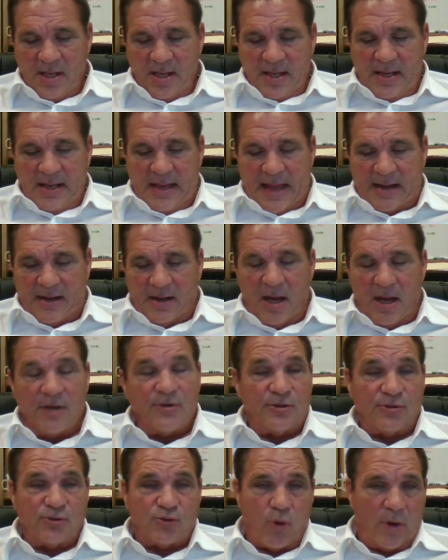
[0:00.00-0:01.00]
He had
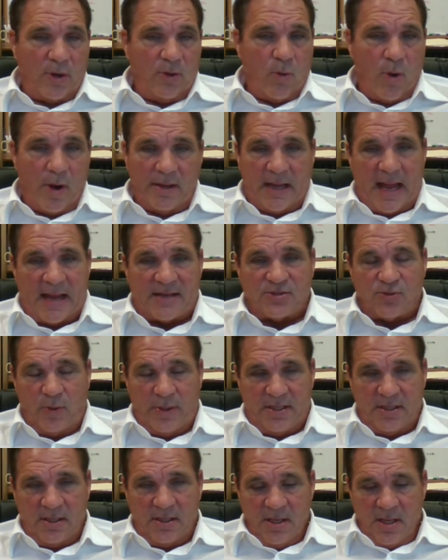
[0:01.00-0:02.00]
121 last
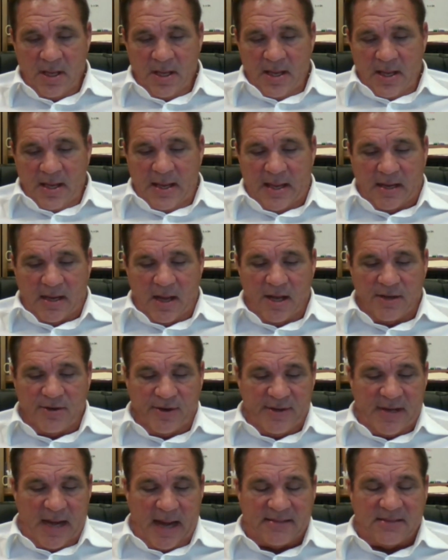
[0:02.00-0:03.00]
week. He had
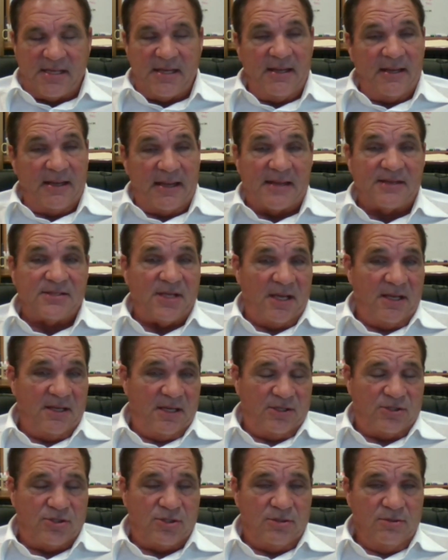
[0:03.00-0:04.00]
119 against
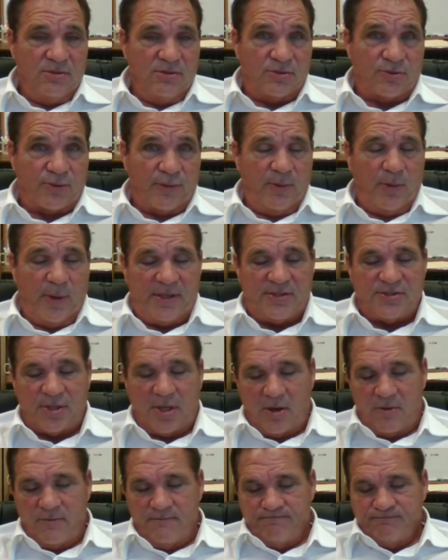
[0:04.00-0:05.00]
Indy 3 weeks
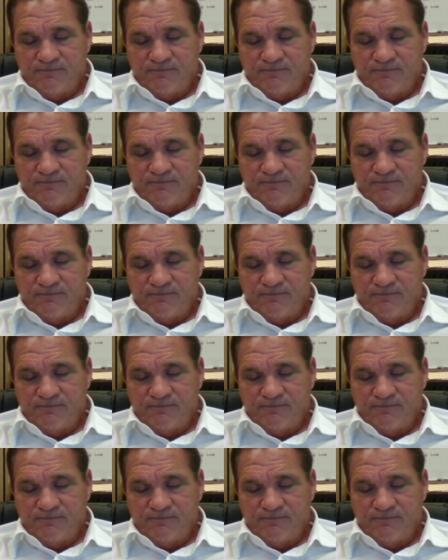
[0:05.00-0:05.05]
ago.